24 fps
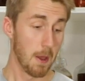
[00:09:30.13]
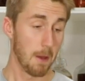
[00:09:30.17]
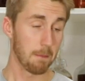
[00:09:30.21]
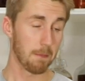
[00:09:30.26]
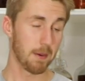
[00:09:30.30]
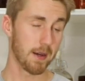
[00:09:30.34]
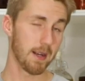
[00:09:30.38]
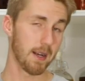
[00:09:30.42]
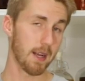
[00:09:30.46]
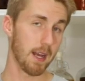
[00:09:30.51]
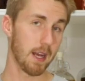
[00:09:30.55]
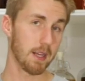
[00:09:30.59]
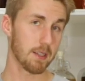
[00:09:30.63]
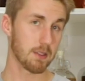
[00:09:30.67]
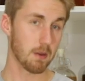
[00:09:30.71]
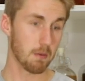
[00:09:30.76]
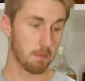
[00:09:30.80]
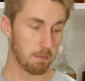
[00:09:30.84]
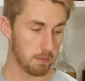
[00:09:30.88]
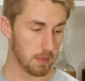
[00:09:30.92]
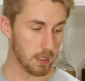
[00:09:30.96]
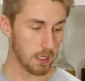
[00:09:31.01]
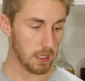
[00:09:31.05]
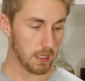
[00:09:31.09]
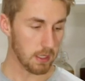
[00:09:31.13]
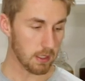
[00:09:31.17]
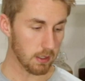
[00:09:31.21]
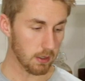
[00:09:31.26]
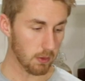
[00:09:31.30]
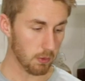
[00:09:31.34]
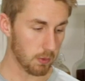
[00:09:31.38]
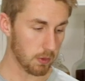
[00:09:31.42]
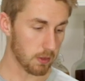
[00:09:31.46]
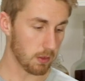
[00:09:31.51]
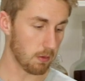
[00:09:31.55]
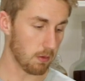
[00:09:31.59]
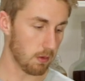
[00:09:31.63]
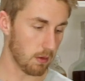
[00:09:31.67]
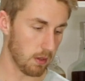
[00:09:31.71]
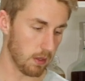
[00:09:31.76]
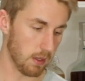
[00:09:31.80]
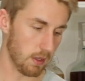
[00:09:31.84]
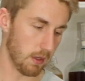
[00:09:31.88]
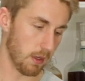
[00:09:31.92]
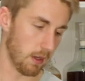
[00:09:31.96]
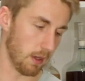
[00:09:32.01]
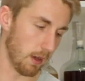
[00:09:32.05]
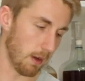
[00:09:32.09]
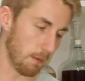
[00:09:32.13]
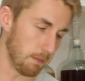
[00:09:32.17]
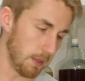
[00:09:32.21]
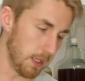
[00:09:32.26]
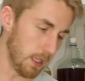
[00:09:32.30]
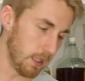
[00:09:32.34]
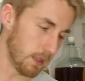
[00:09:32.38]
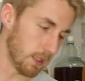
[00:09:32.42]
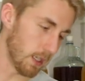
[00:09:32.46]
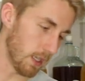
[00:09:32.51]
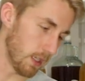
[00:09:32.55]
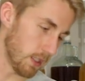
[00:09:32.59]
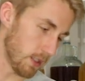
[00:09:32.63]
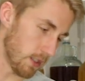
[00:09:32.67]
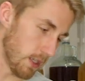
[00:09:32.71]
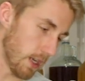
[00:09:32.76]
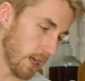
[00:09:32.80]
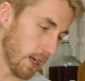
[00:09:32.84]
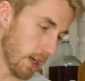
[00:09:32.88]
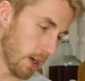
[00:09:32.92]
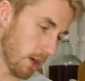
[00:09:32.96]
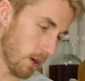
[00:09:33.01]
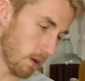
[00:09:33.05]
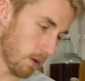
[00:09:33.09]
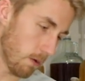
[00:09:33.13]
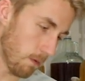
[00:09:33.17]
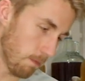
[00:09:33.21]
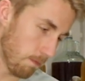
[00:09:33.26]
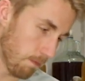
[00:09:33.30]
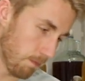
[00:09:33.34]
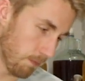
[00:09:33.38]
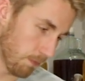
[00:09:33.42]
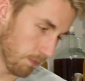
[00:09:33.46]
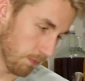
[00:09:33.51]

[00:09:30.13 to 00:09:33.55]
But as a mead, with a, a mead that is now,